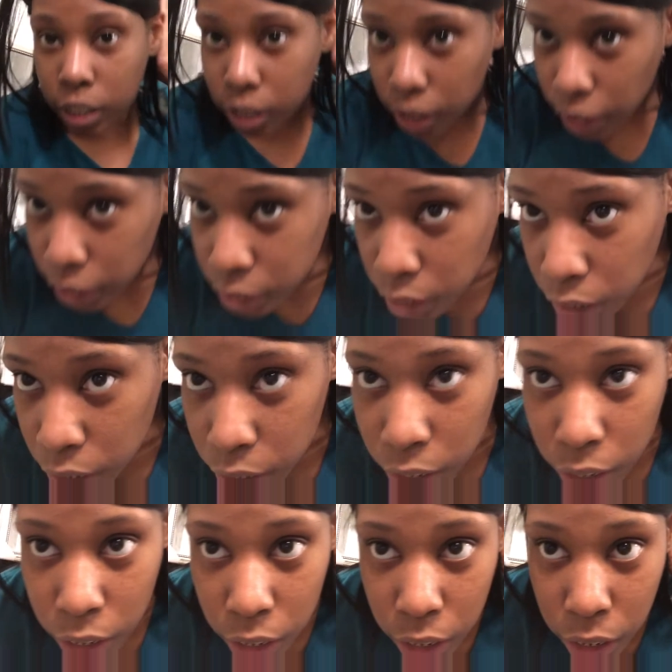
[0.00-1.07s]
So that's gonna
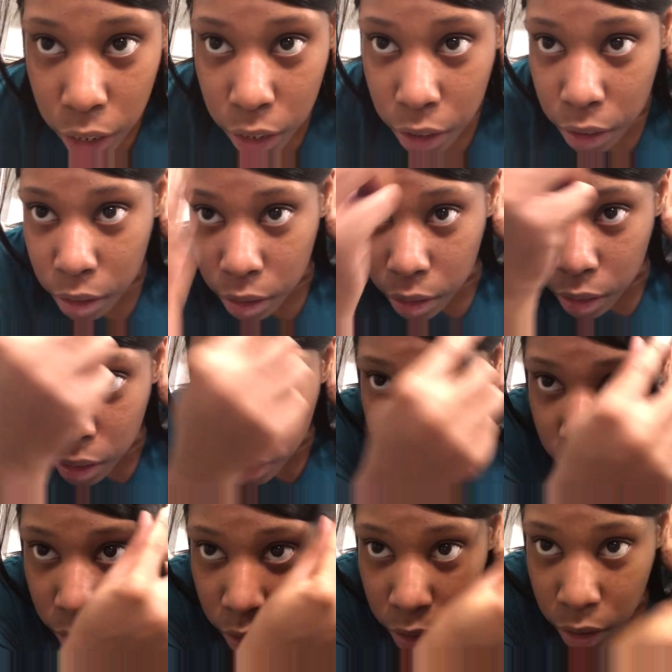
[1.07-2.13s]
look good.
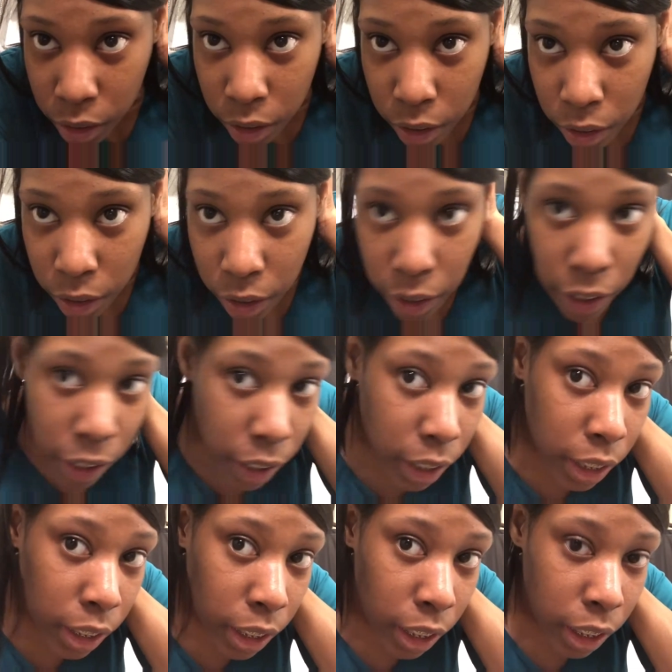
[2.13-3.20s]
That
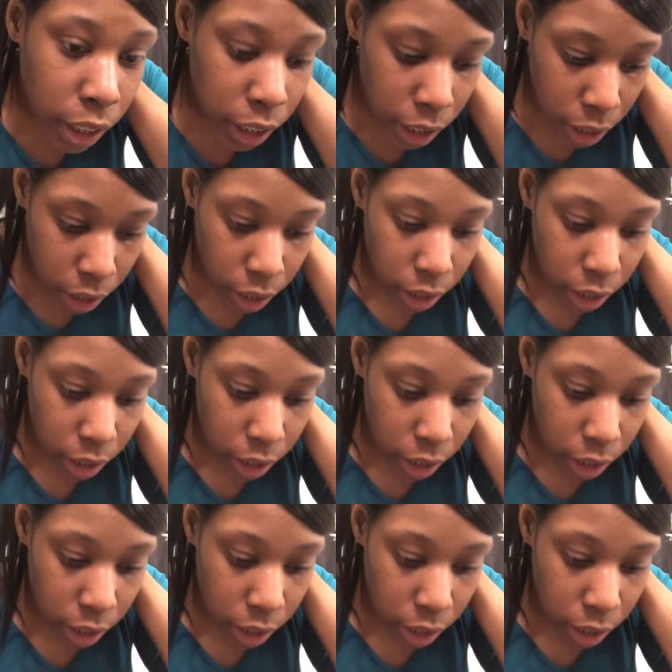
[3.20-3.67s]
looks good.